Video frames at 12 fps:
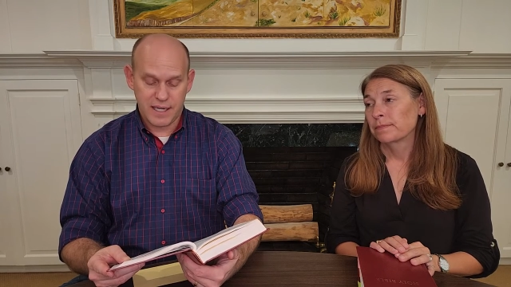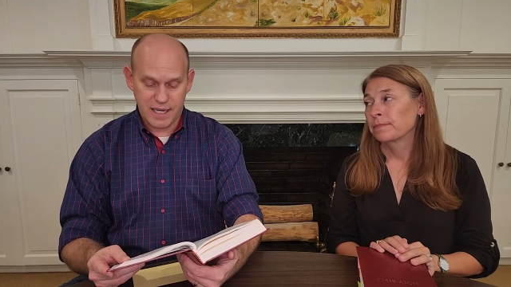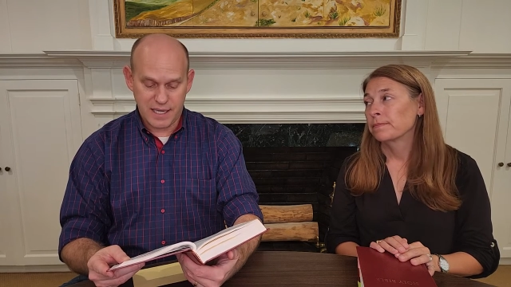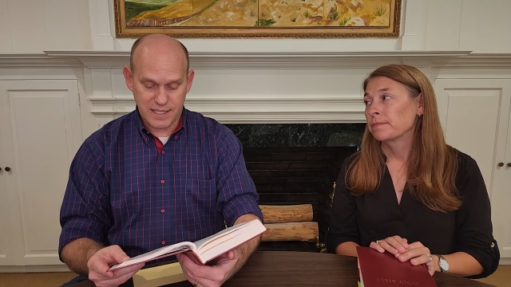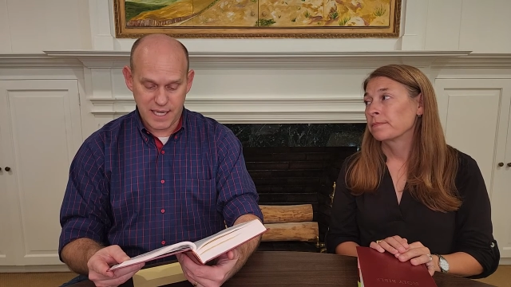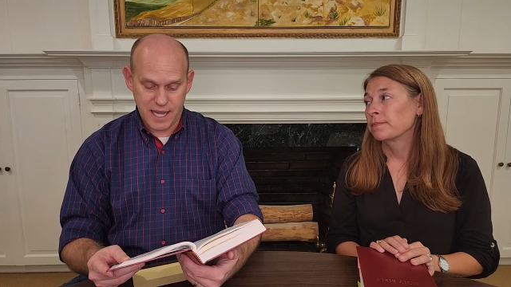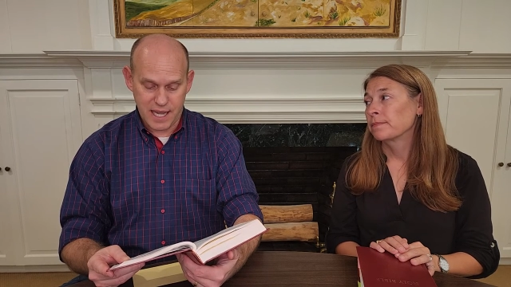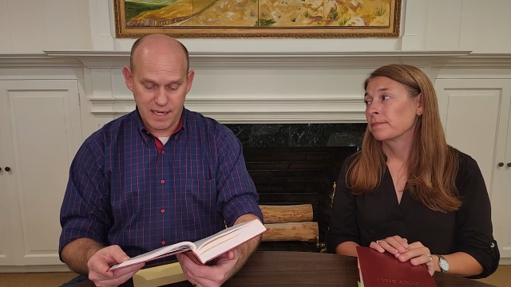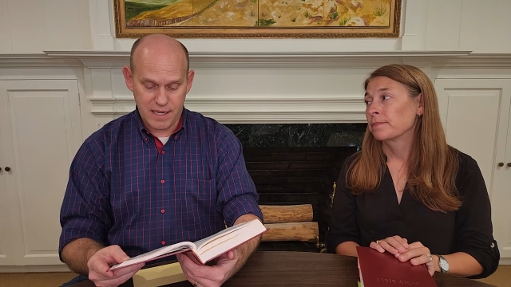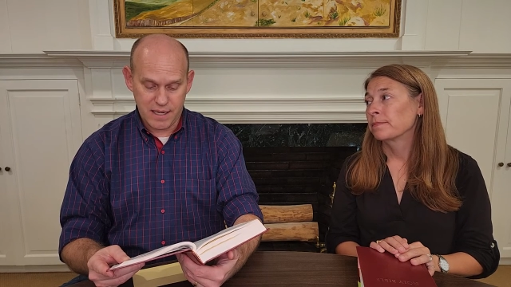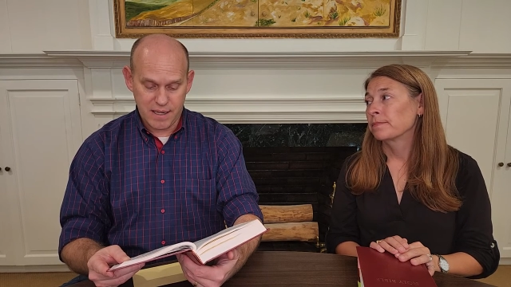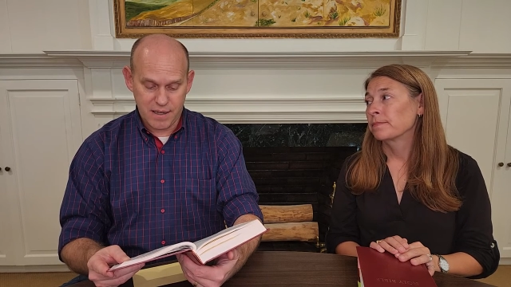Speaker 1: He
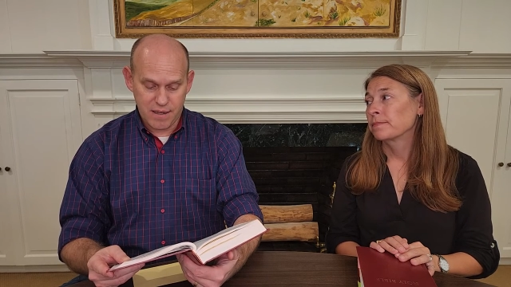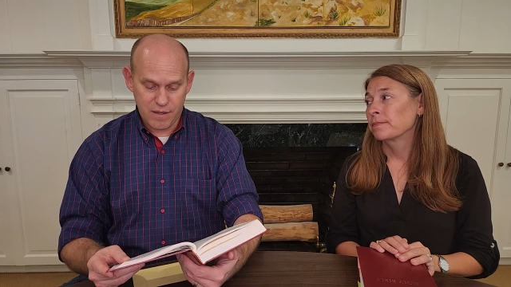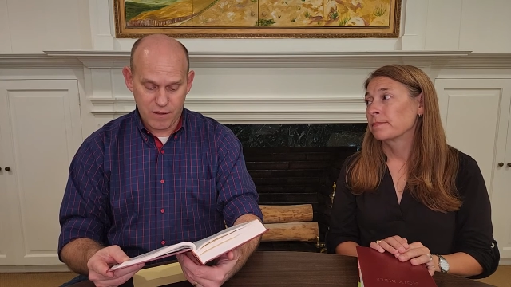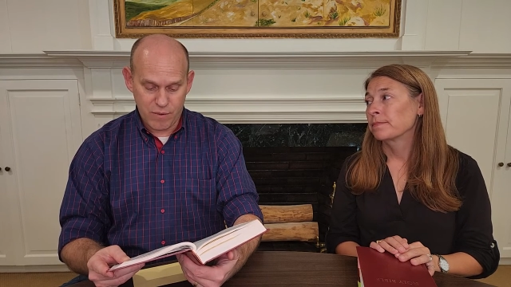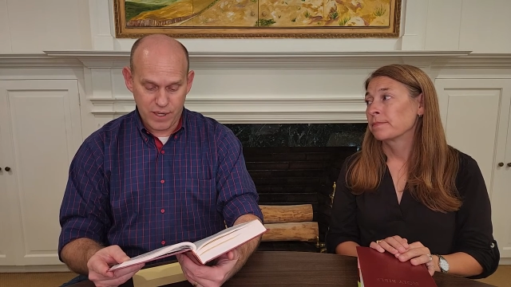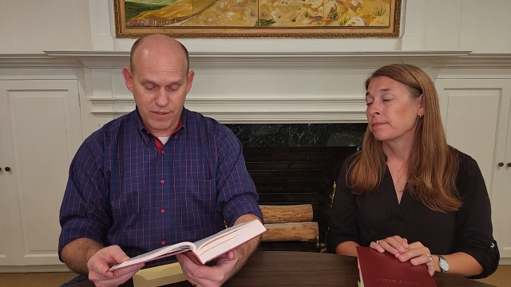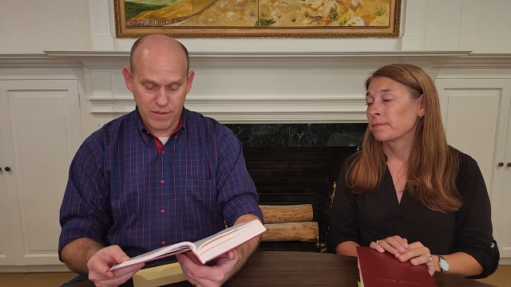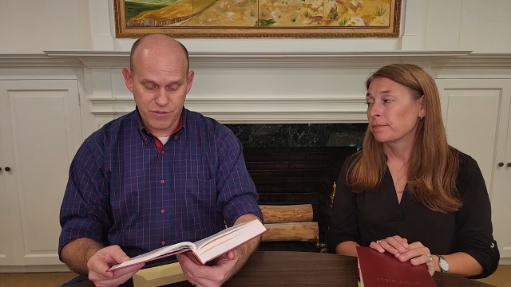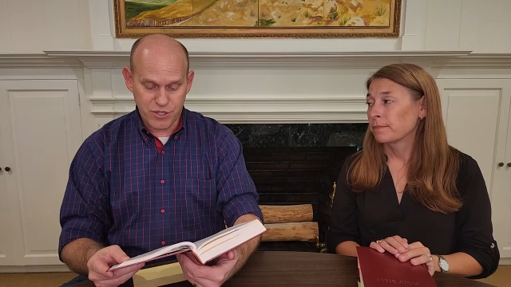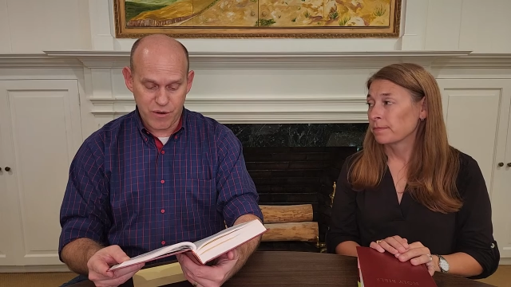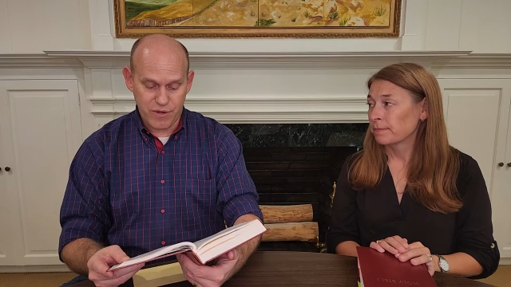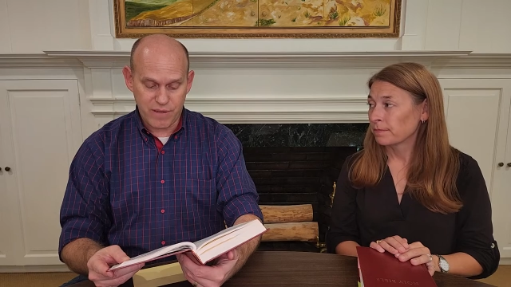said, The one who
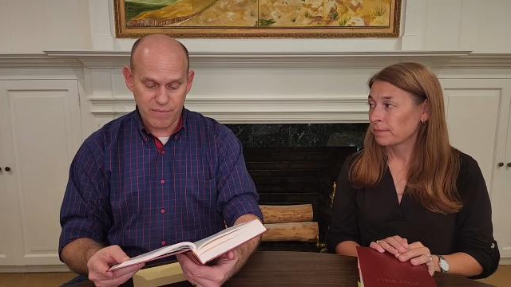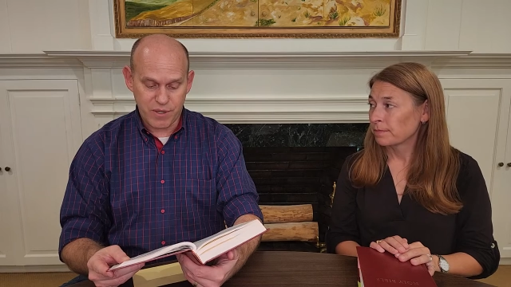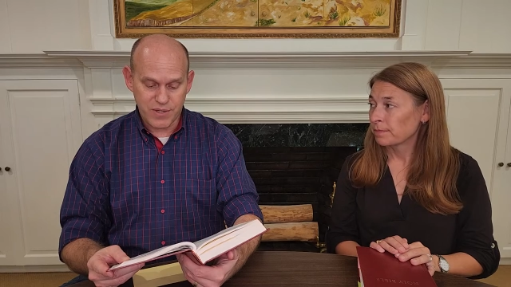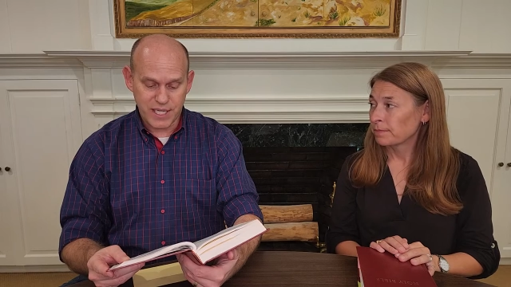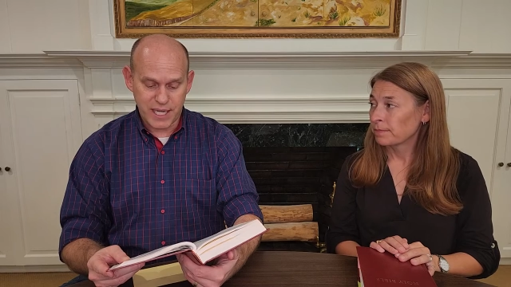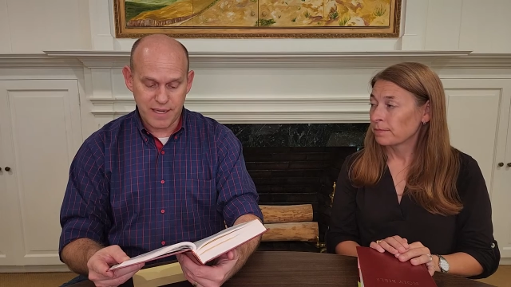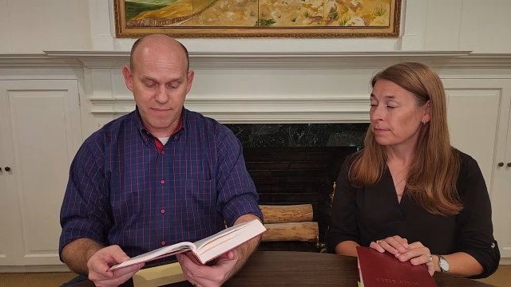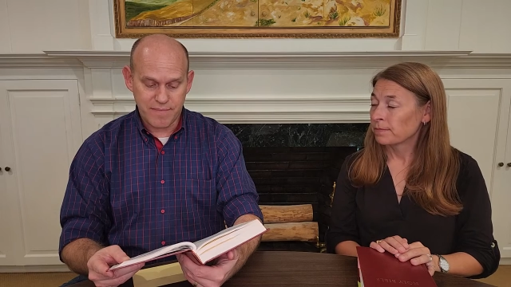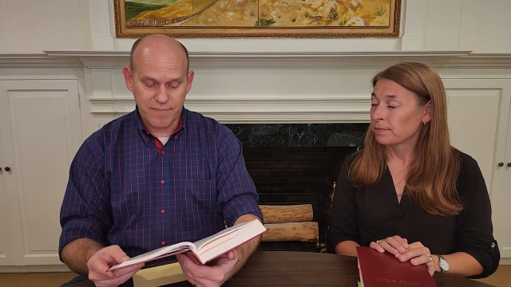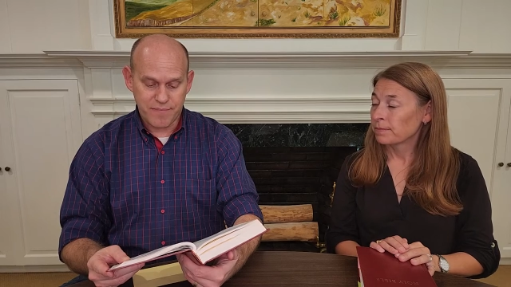showed him mercy.